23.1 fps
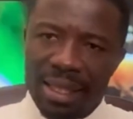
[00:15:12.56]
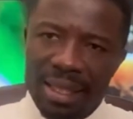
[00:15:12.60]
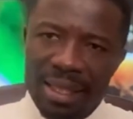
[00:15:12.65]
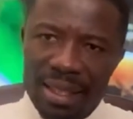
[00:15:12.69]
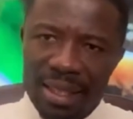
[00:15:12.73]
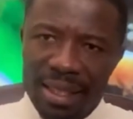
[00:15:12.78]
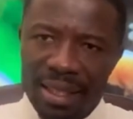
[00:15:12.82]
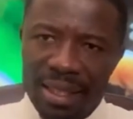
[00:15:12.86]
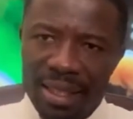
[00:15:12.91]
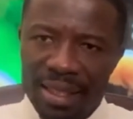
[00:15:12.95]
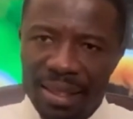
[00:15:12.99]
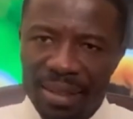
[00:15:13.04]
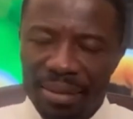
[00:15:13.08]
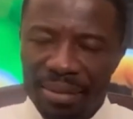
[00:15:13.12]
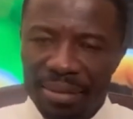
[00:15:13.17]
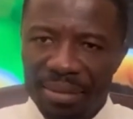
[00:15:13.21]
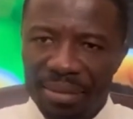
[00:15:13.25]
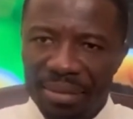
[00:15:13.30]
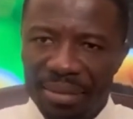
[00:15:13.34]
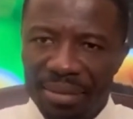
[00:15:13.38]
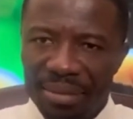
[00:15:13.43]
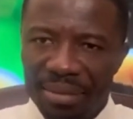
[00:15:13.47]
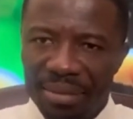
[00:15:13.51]

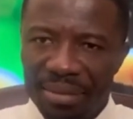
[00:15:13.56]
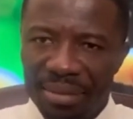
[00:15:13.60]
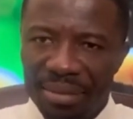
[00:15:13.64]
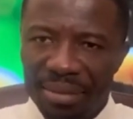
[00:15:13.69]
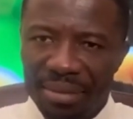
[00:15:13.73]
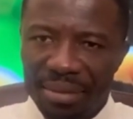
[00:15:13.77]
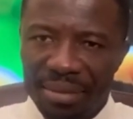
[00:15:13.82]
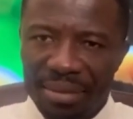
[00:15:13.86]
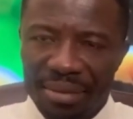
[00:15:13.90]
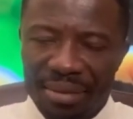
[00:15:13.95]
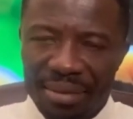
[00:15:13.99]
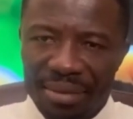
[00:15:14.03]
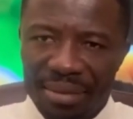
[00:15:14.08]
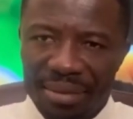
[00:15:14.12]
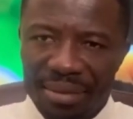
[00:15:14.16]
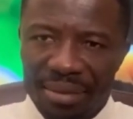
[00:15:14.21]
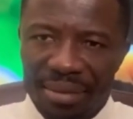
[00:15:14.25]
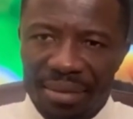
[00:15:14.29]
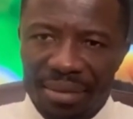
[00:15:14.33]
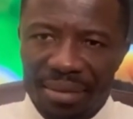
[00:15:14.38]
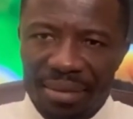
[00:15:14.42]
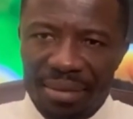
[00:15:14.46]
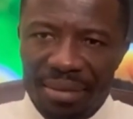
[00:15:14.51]

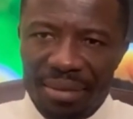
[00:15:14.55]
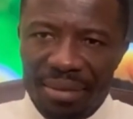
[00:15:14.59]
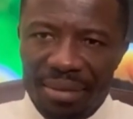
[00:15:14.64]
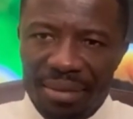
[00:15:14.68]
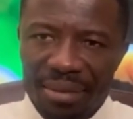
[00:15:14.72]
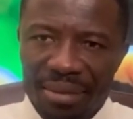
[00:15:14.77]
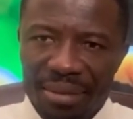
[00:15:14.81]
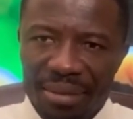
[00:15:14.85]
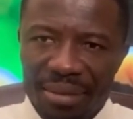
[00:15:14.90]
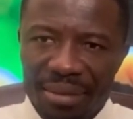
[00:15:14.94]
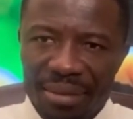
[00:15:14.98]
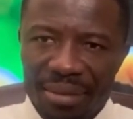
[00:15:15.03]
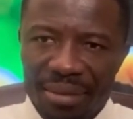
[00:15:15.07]
No one is speaking in this clip.